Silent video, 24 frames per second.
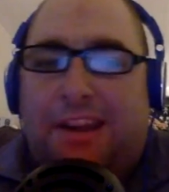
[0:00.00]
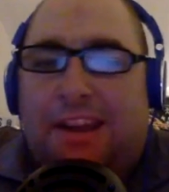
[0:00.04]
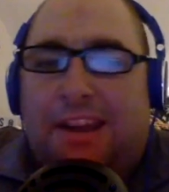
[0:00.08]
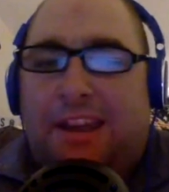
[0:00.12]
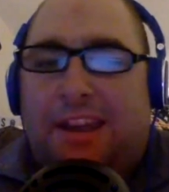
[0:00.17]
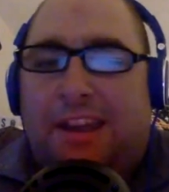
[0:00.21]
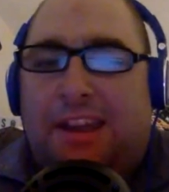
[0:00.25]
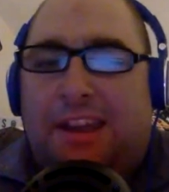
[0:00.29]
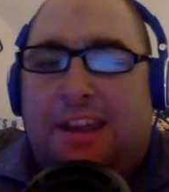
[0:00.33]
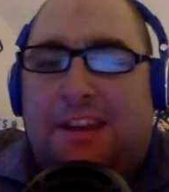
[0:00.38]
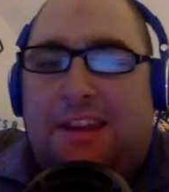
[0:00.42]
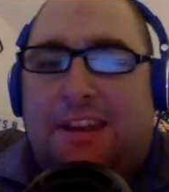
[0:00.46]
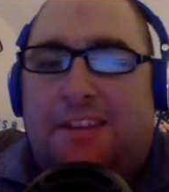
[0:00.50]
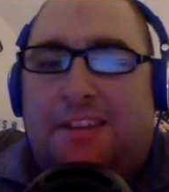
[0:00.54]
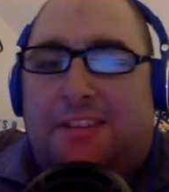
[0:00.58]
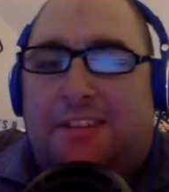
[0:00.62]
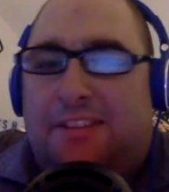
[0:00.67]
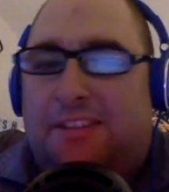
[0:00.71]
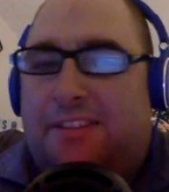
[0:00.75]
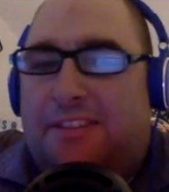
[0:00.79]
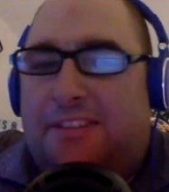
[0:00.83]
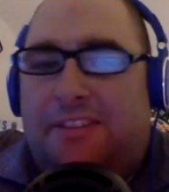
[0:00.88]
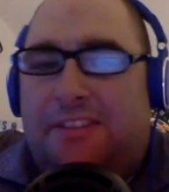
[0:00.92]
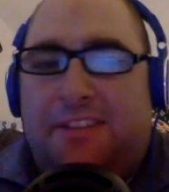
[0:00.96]
And
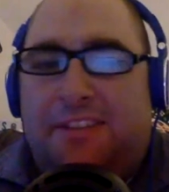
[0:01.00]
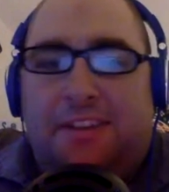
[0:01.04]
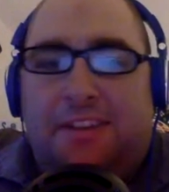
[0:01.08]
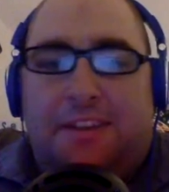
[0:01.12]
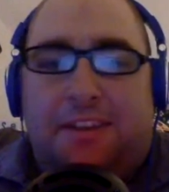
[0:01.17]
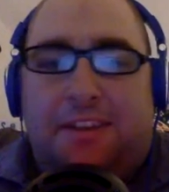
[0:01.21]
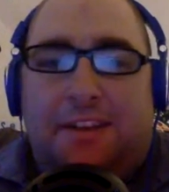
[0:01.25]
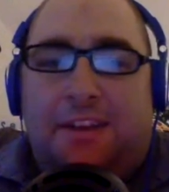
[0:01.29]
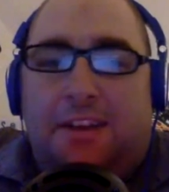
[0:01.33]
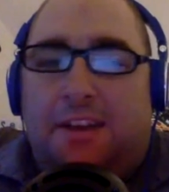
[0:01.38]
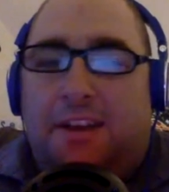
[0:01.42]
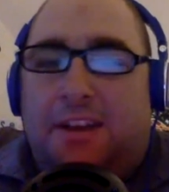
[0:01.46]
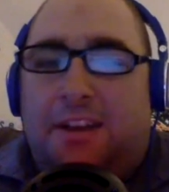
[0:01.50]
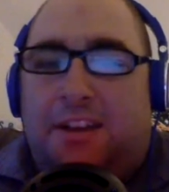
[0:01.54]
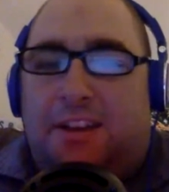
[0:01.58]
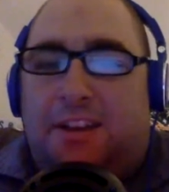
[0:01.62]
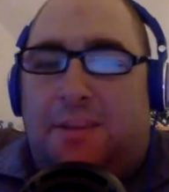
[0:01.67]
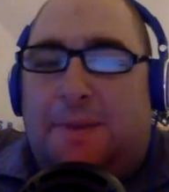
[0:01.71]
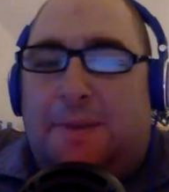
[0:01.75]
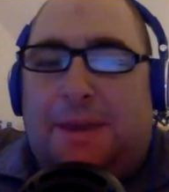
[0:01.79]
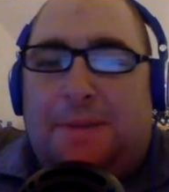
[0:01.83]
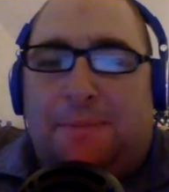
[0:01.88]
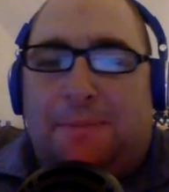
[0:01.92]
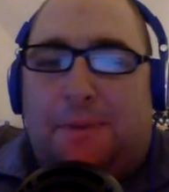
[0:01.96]

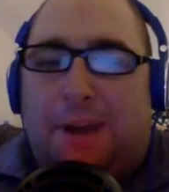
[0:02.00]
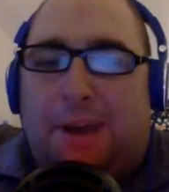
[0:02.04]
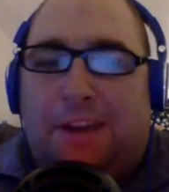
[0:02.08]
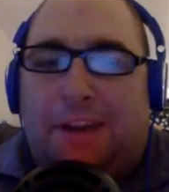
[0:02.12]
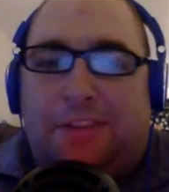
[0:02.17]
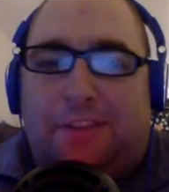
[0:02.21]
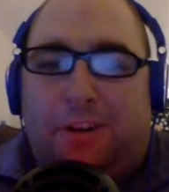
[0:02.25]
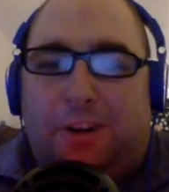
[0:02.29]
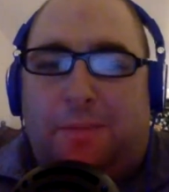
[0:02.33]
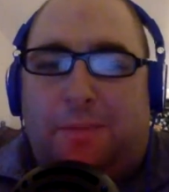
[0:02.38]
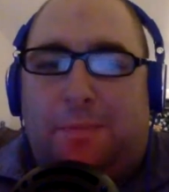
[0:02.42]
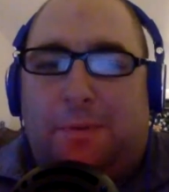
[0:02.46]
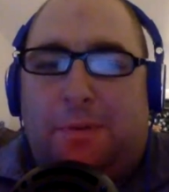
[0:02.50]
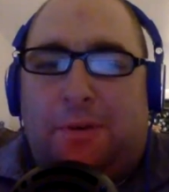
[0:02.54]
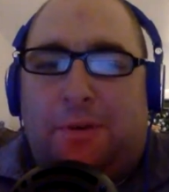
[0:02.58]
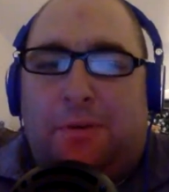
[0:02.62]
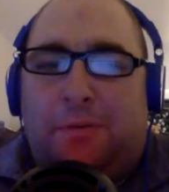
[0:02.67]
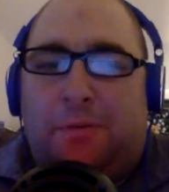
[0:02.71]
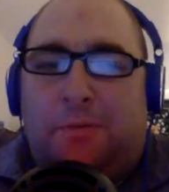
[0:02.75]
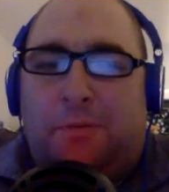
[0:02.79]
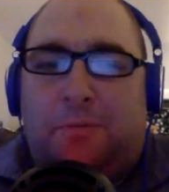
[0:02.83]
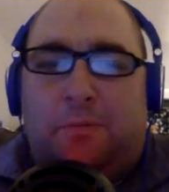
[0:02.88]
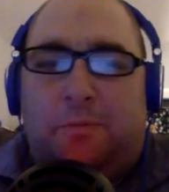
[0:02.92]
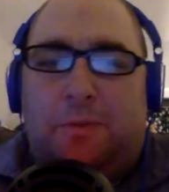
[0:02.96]
to me, Bryce
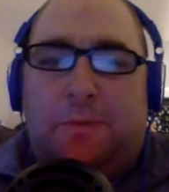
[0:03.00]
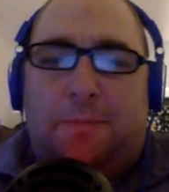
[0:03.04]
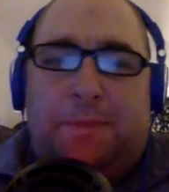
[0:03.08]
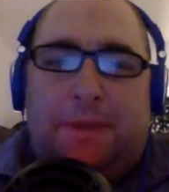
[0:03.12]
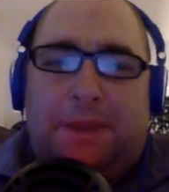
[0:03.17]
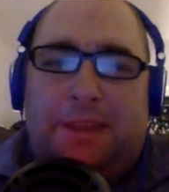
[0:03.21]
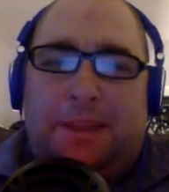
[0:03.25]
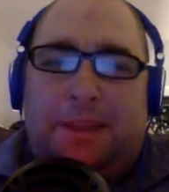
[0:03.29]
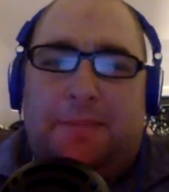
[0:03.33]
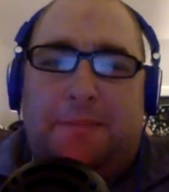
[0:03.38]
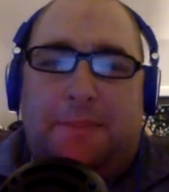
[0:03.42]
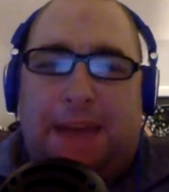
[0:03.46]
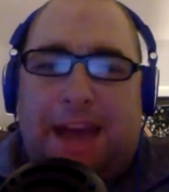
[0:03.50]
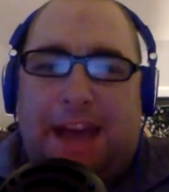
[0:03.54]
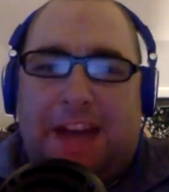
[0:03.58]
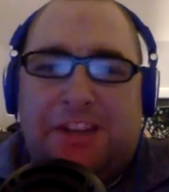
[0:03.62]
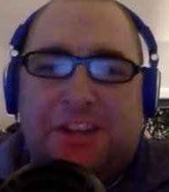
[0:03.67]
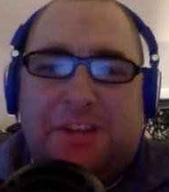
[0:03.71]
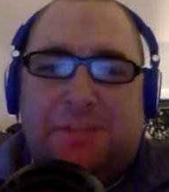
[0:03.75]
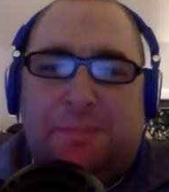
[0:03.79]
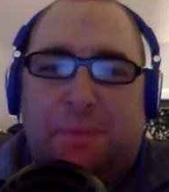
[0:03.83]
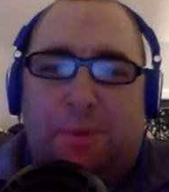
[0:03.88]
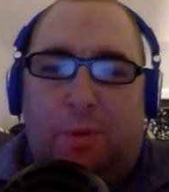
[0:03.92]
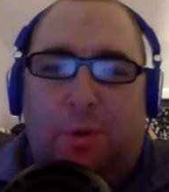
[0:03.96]
Harper would be the
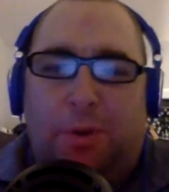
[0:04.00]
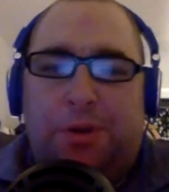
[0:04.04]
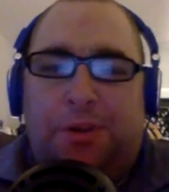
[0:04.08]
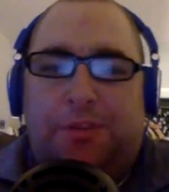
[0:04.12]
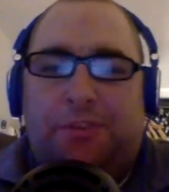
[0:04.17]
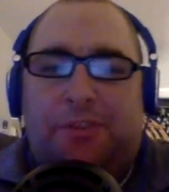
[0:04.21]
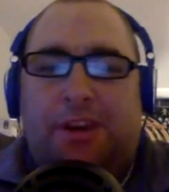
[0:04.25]
magic bullet, as